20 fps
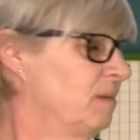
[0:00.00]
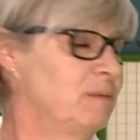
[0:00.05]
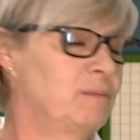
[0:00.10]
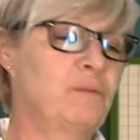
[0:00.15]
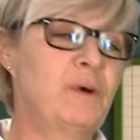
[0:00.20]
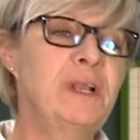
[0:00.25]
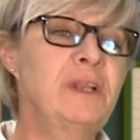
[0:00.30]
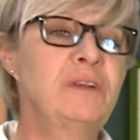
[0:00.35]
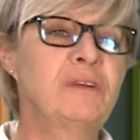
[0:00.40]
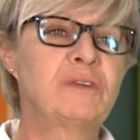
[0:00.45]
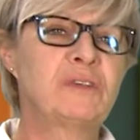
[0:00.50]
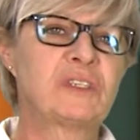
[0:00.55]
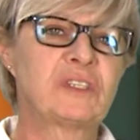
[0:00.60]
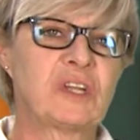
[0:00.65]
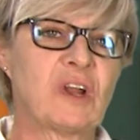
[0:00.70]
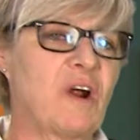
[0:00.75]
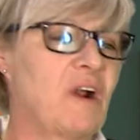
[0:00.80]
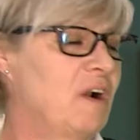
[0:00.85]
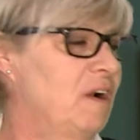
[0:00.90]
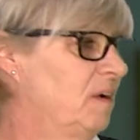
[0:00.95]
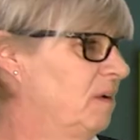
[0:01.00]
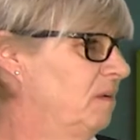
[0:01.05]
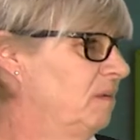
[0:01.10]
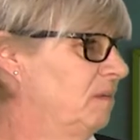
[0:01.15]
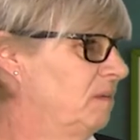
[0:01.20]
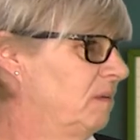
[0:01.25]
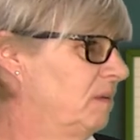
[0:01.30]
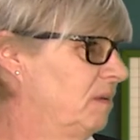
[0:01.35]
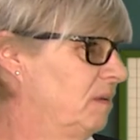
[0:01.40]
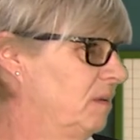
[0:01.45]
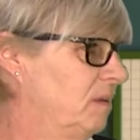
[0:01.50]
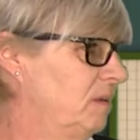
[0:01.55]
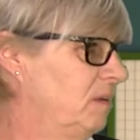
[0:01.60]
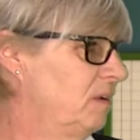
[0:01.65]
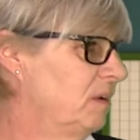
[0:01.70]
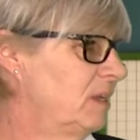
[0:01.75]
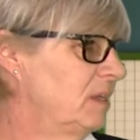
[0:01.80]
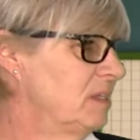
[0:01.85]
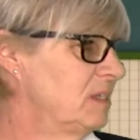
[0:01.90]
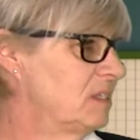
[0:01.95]
When you start,
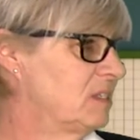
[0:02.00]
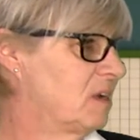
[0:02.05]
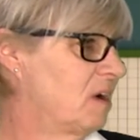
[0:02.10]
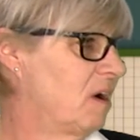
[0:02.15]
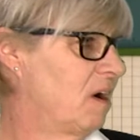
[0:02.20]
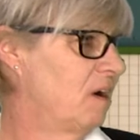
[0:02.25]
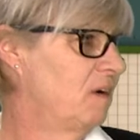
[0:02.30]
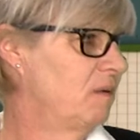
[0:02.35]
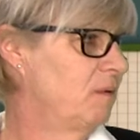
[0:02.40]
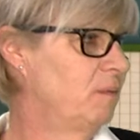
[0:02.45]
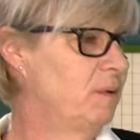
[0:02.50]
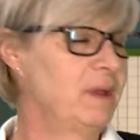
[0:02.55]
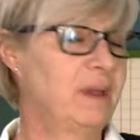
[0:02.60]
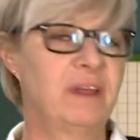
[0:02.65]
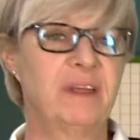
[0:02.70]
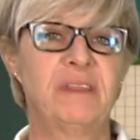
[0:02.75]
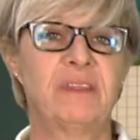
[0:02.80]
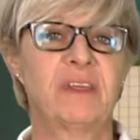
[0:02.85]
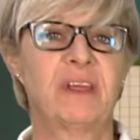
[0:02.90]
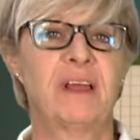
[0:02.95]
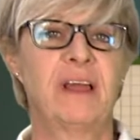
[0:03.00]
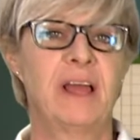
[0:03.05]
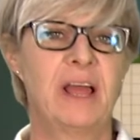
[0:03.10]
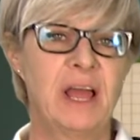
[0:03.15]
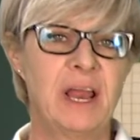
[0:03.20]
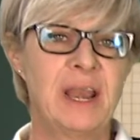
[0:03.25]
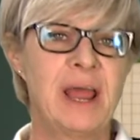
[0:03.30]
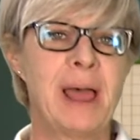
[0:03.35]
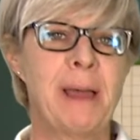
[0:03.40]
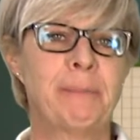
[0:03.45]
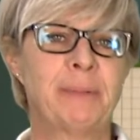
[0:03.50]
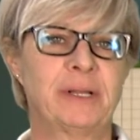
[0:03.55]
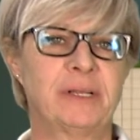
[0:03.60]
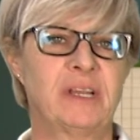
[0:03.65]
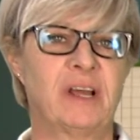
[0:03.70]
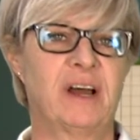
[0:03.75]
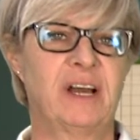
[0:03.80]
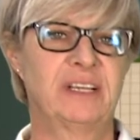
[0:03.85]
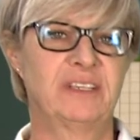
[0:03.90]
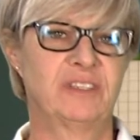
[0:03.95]
you can start with an
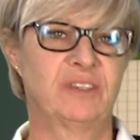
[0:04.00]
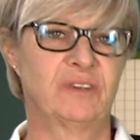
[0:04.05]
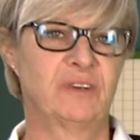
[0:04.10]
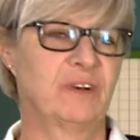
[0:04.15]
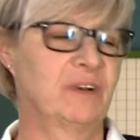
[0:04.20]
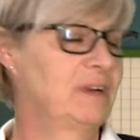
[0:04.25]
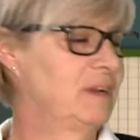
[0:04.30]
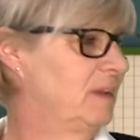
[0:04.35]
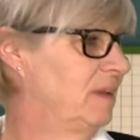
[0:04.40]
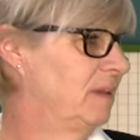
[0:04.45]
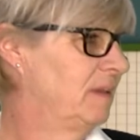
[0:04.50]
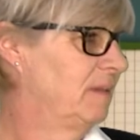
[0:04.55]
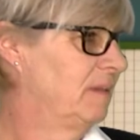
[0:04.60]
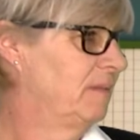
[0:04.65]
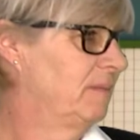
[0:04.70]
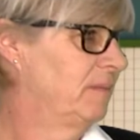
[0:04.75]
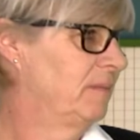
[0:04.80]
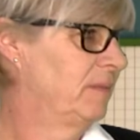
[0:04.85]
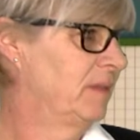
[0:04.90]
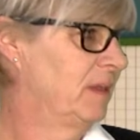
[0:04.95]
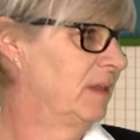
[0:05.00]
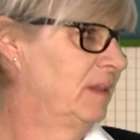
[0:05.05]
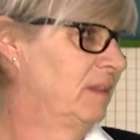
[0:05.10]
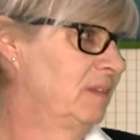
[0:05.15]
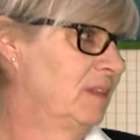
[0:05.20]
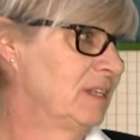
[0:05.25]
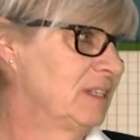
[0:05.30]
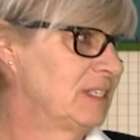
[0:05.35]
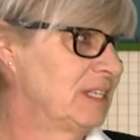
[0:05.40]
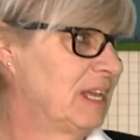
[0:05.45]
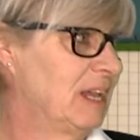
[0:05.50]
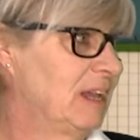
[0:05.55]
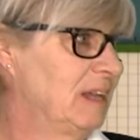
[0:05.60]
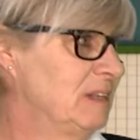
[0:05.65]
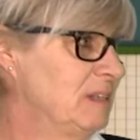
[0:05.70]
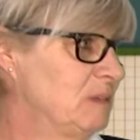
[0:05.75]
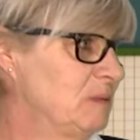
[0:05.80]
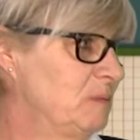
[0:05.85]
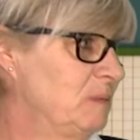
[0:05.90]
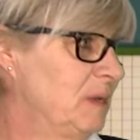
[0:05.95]
appetizer. In this
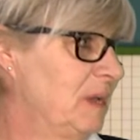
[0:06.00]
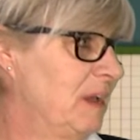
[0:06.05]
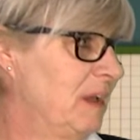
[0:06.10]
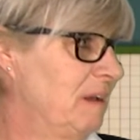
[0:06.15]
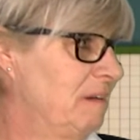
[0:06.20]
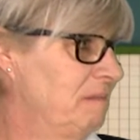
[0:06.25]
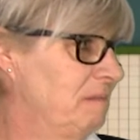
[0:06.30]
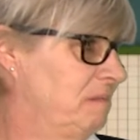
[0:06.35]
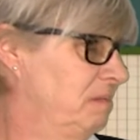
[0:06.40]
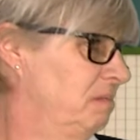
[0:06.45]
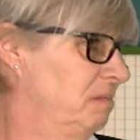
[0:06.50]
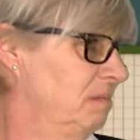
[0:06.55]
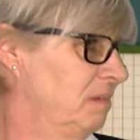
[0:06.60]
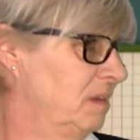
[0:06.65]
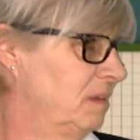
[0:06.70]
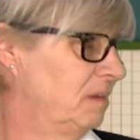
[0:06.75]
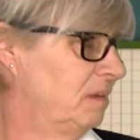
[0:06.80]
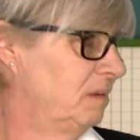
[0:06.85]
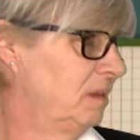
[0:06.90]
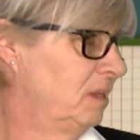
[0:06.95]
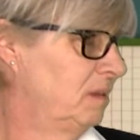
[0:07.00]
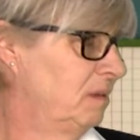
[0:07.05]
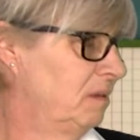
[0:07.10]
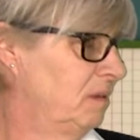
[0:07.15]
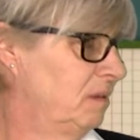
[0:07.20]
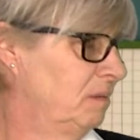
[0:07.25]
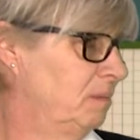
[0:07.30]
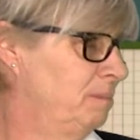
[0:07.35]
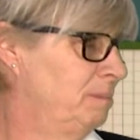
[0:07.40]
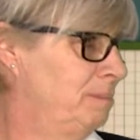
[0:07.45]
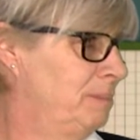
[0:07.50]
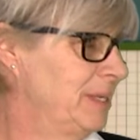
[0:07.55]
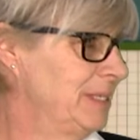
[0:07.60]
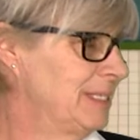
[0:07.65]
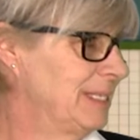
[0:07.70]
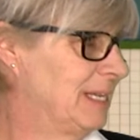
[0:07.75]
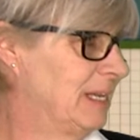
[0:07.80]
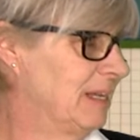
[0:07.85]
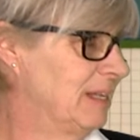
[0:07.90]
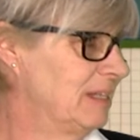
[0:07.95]
case, we have little
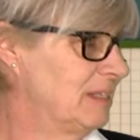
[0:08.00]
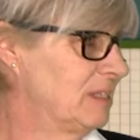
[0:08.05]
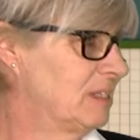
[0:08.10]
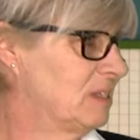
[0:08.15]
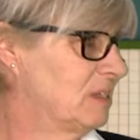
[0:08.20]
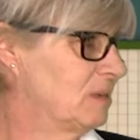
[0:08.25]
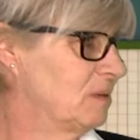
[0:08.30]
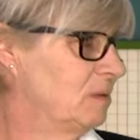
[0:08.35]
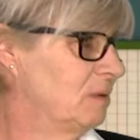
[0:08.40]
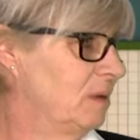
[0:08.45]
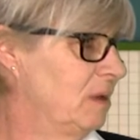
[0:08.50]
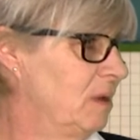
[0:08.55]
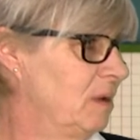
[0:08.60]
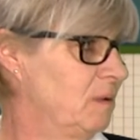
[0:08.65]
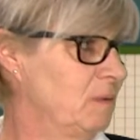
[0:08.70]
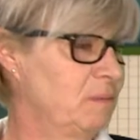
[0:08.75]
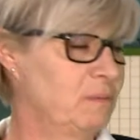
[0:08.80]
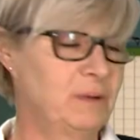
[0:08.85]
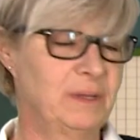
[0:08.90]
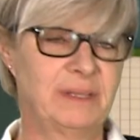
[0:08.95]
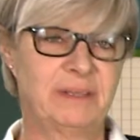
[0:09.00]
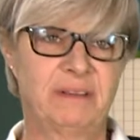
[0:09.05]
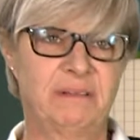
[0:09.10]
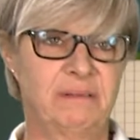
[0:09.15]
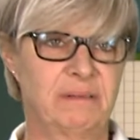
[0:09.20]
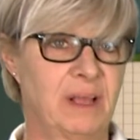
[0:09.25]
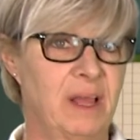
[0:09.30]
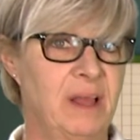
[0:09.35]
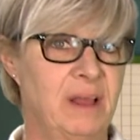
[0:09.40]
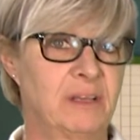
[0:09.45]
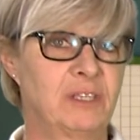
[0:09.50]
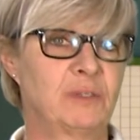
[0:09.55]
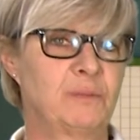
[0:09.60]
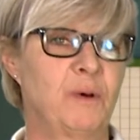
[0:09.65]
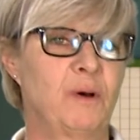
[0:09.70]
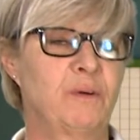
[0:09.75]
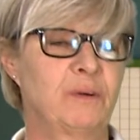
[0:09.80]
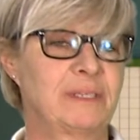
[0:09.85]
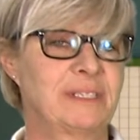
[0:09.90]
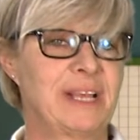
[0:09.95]
biscuits with
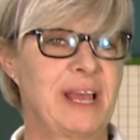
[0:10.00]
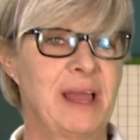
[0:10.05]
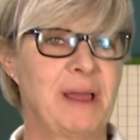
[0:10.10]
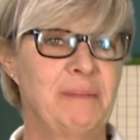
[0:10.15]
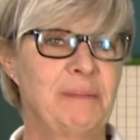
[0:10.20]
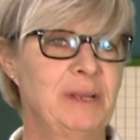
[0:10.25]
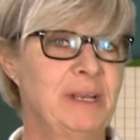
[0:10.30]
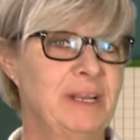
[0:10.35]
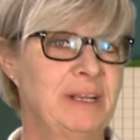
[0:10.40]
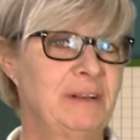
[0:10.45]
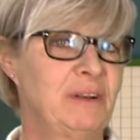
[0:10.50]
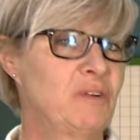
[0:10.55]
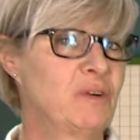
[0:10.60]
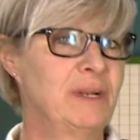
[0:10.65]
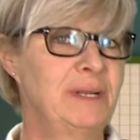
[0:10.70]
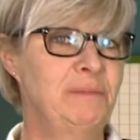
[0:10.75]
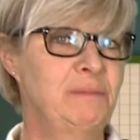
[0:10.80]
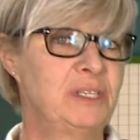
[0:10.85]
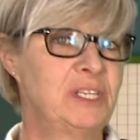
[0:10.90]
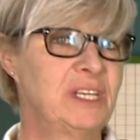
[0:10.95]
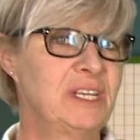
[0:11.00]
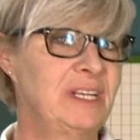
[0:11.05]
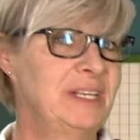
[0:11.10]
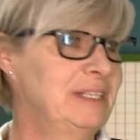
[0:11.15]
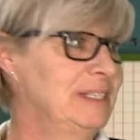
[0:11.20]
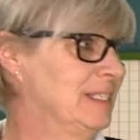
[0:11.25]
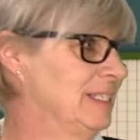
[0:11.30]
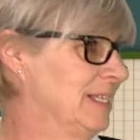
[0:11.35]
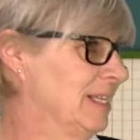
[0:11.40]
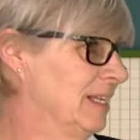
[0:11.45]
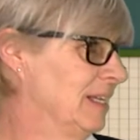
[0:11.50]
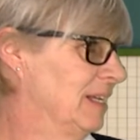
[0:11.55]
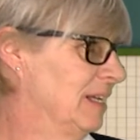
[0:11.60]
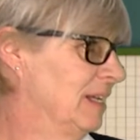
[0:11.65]
smoked salmon and cream cheese.